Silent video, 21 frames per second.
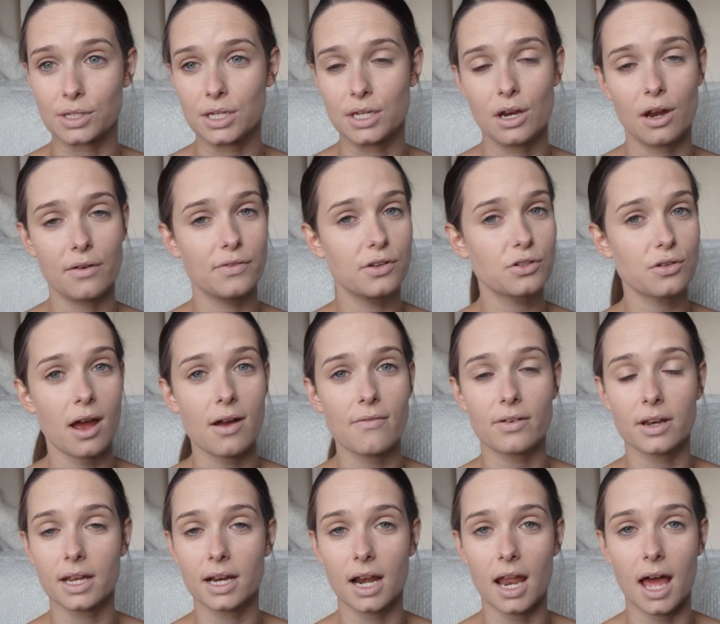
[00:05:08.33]
So, you know, if you're
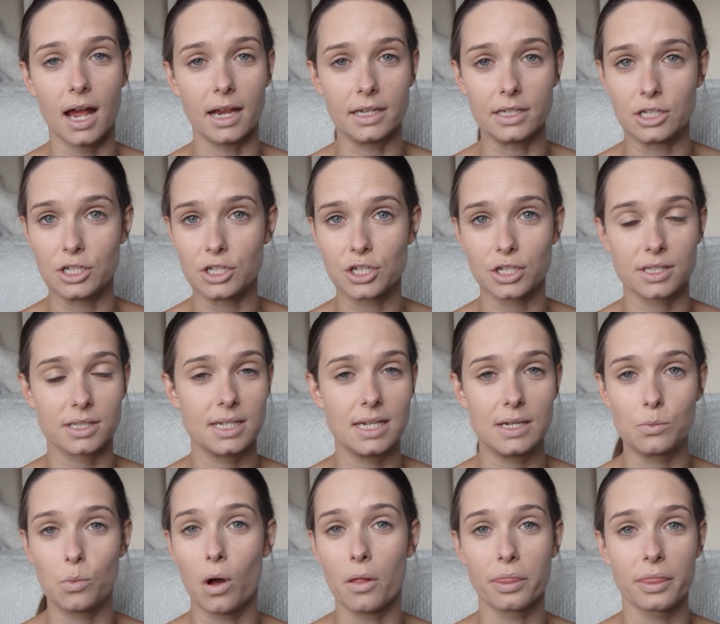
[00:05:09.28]
travelling light and you just
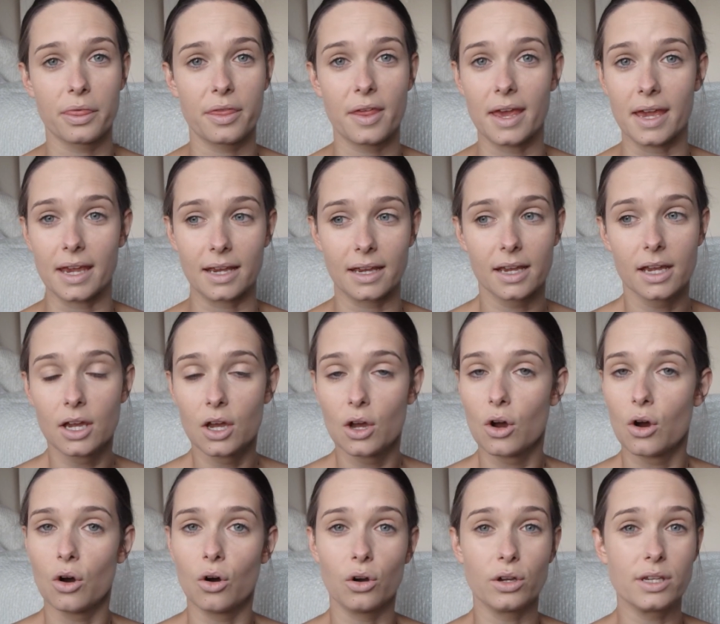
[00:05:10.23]
need one thing,
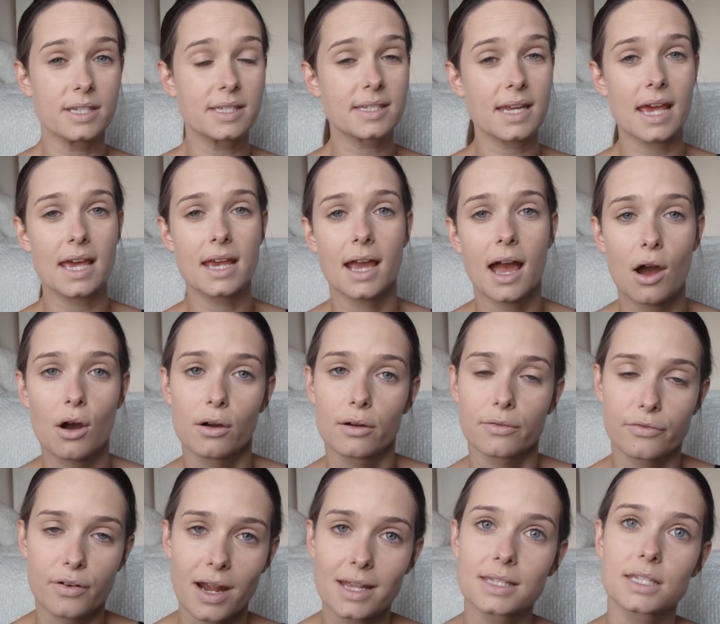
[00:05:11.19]
or you're staying out
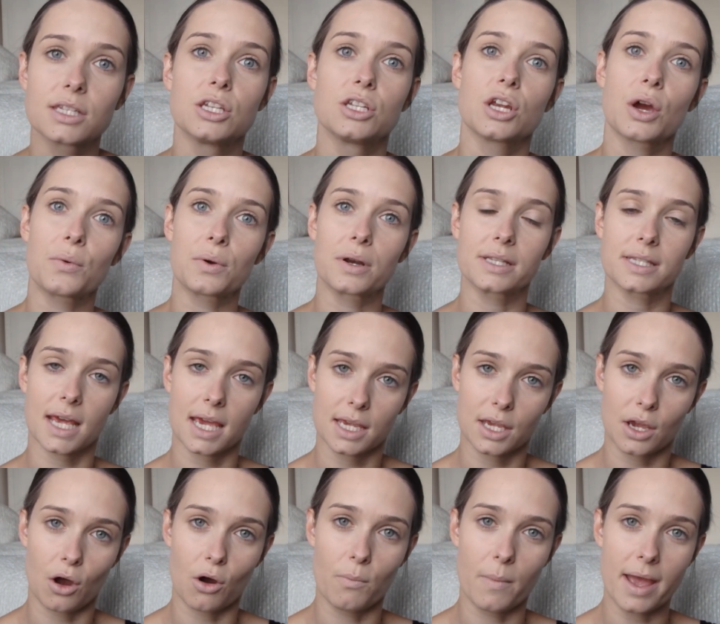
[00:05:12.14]
at friends and you don't want to
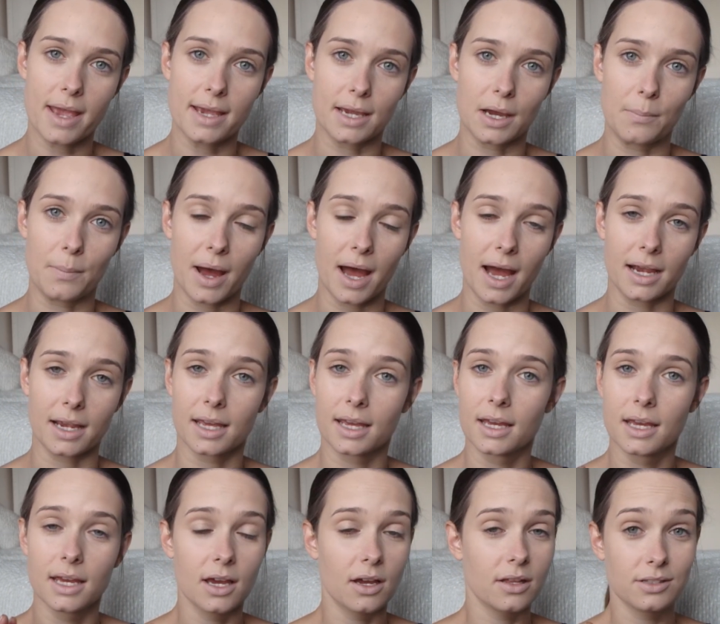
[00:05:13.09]
take your whole makeup bag,
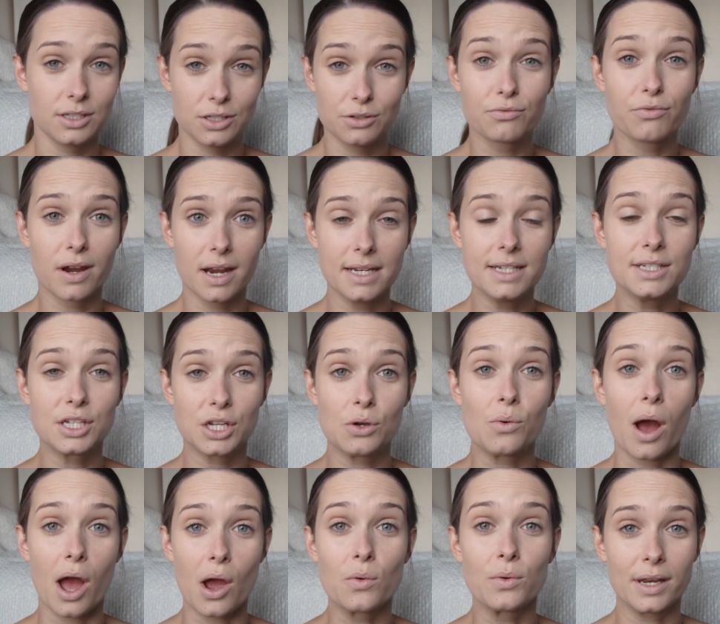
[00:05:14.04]
you really
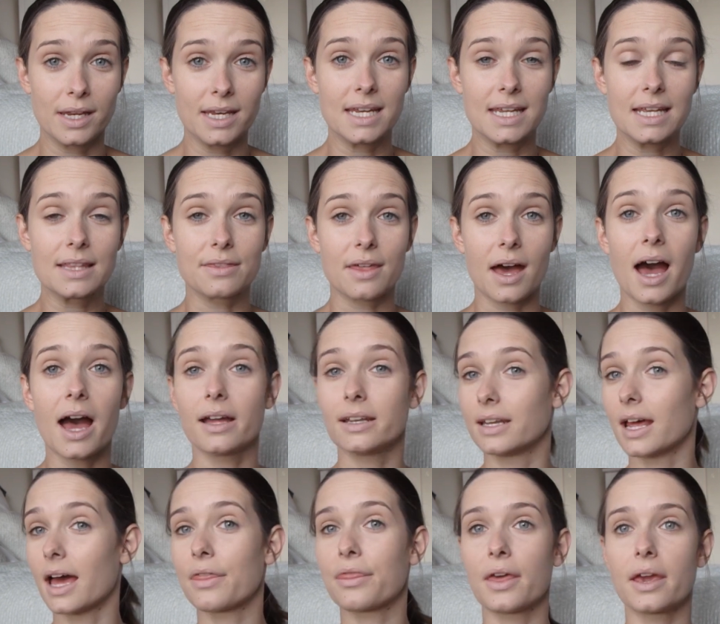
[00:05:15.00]
do only need that.
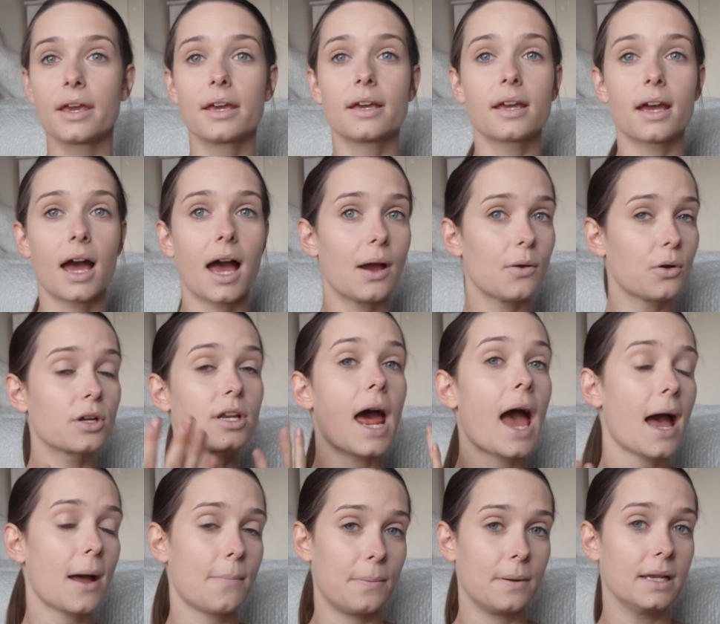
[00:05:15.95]
And I think I could
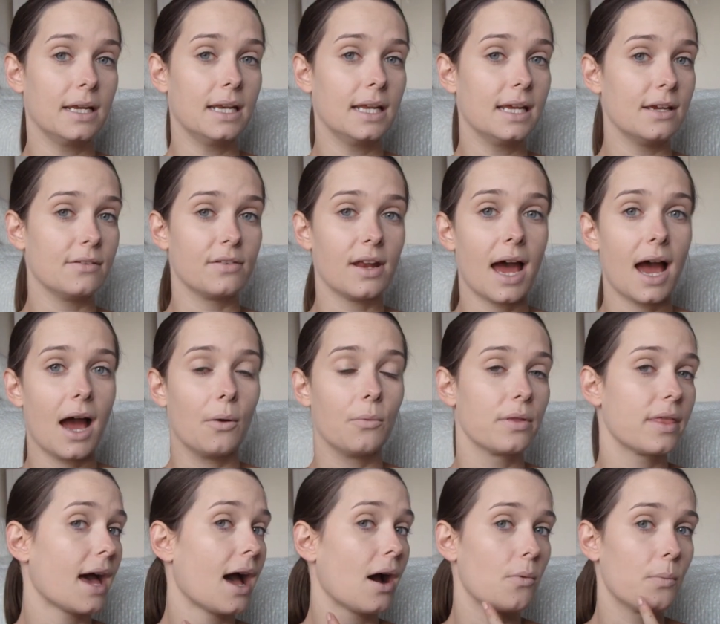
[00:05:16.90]
happily leave now
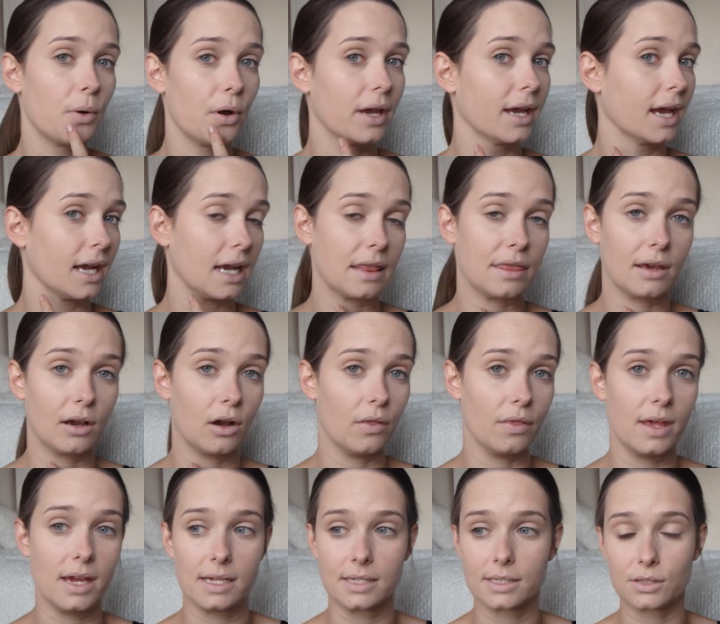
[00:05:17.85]
without putting anything
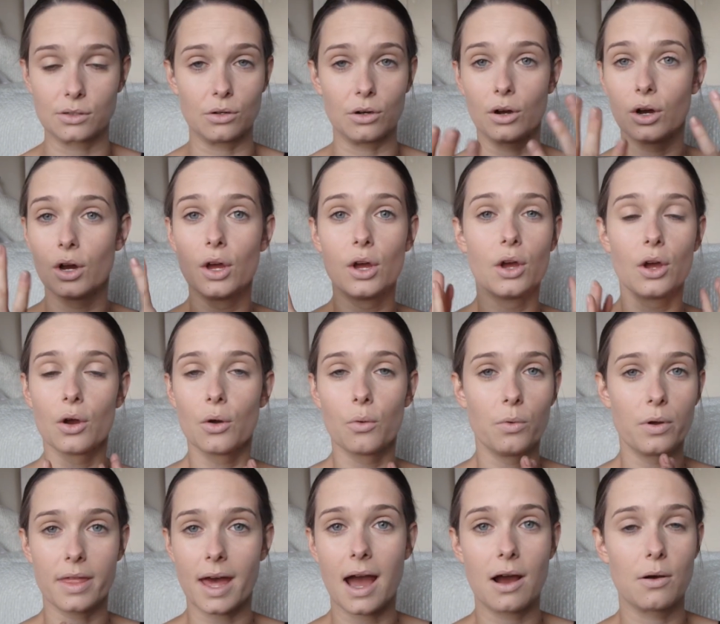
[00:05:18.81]
on this, or
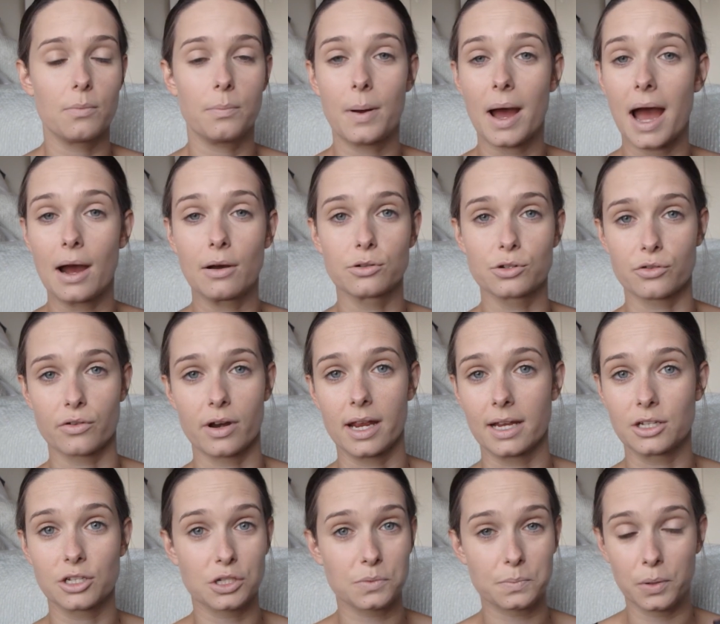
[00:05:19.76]
without
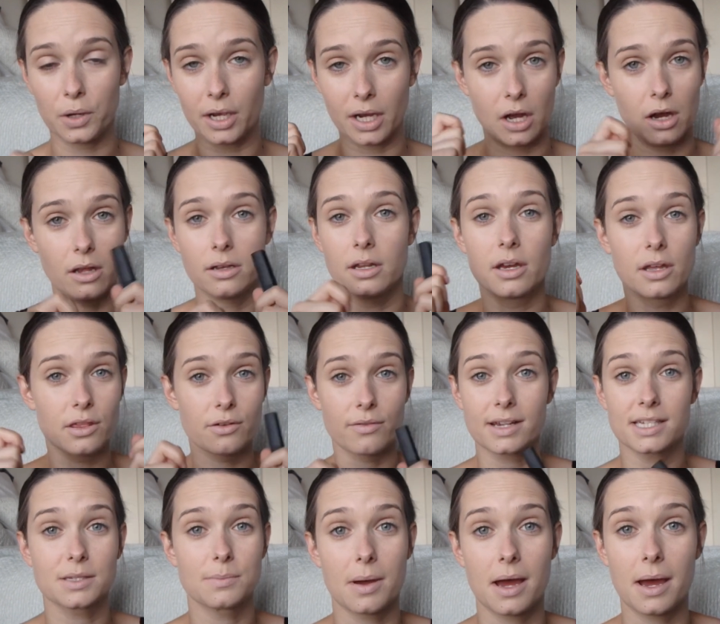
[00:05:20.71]
powdering, just putting on the
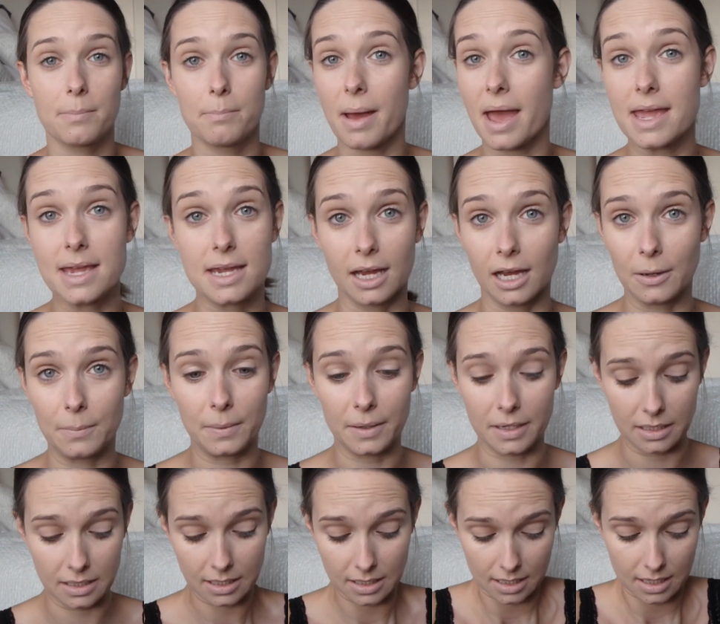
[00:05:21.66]
rest of my makeup,
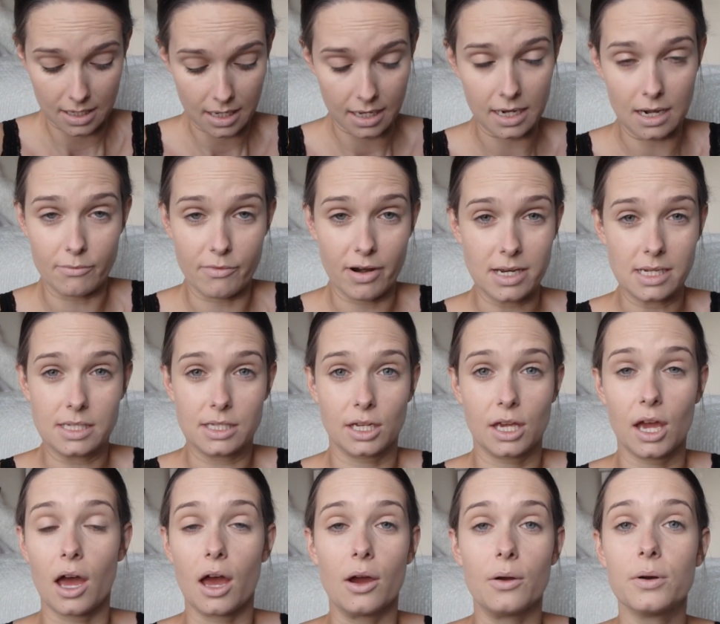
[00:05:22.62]
and I'm ready
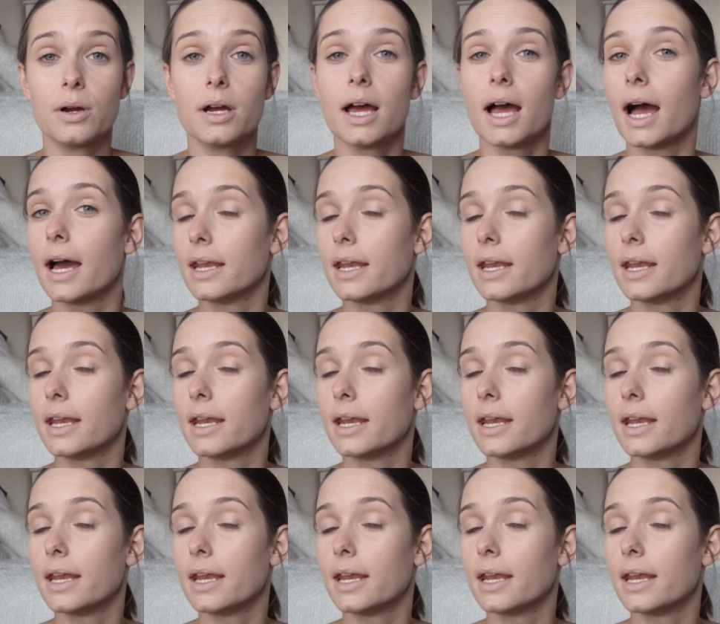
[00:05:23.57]
to go.